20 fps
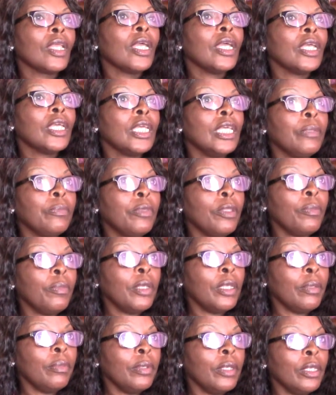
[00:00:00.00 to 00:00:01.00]
Keep the
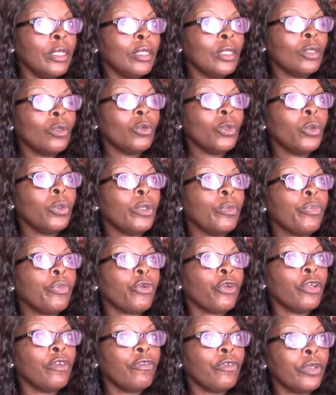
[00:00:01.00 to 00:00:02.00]
baby. We will
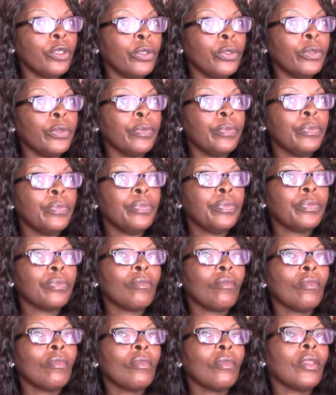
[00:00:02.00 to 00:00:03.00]
pray for you,
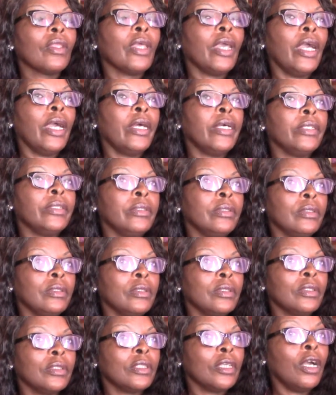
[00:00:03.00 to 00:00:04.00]
and
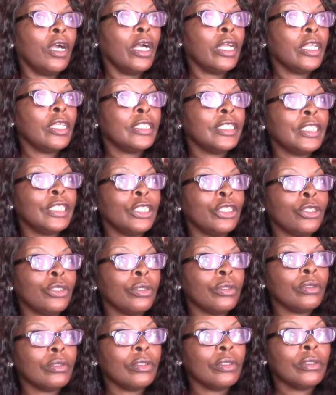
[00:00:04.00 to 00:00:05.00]
God is there.
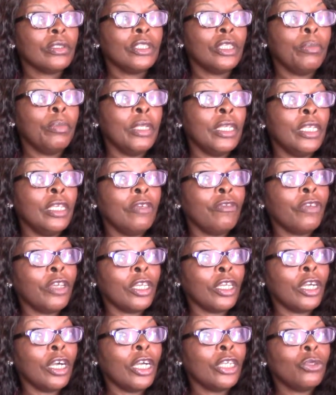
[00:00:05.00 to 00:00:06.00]
You believe in
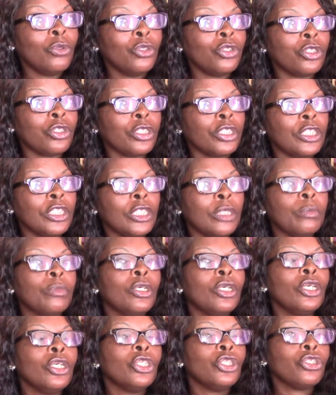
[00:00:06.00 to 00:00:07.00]
God, you trust Him,
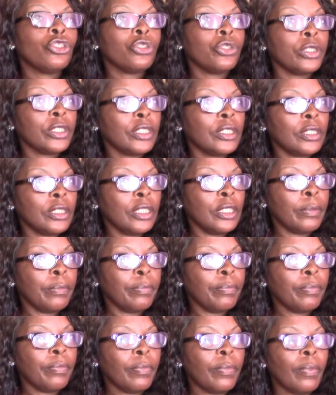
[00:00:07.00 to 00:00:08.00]
trust Him.
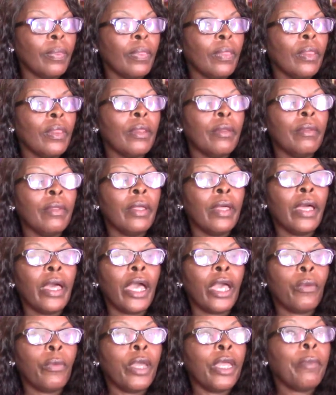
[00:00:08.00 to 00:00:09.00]

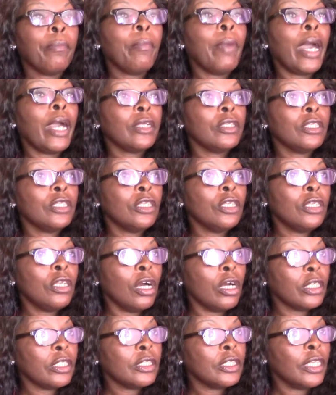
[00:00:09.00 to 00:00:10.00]
I went back to the
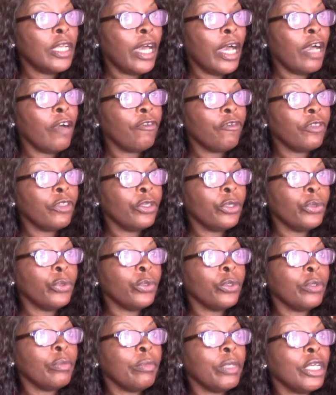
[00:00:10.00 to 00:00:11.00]
doctor the
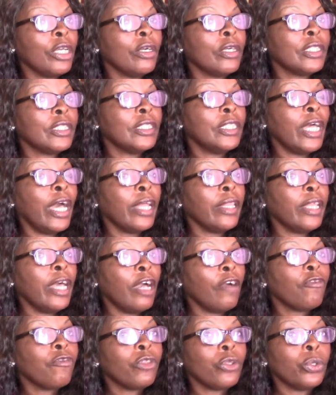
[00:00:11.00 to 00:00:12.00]
afternoon because that
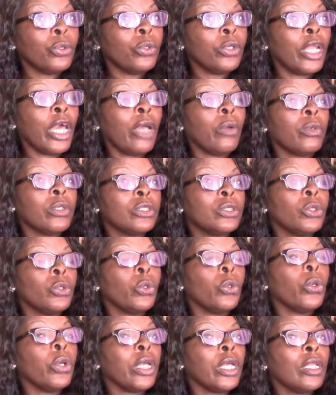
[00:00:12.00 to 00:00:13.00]
afternoon I was
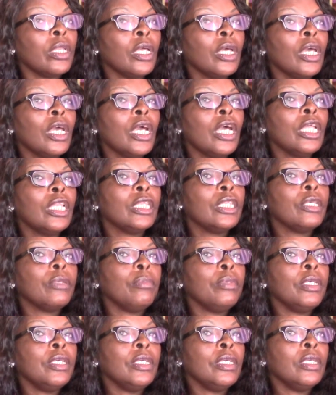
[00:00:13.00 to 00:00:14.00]
going to
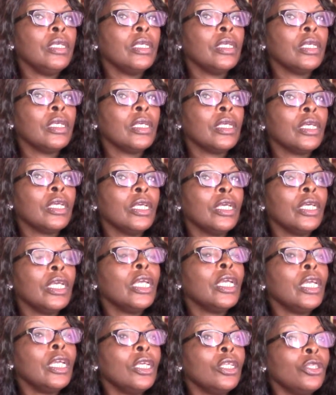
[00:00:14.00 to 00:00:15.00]
be
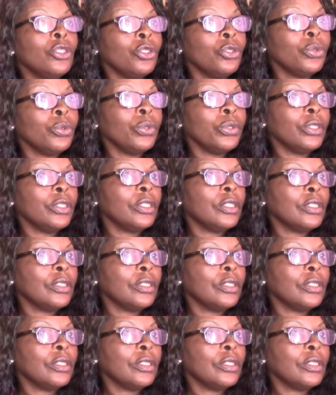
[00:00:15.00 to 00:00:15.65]
induced.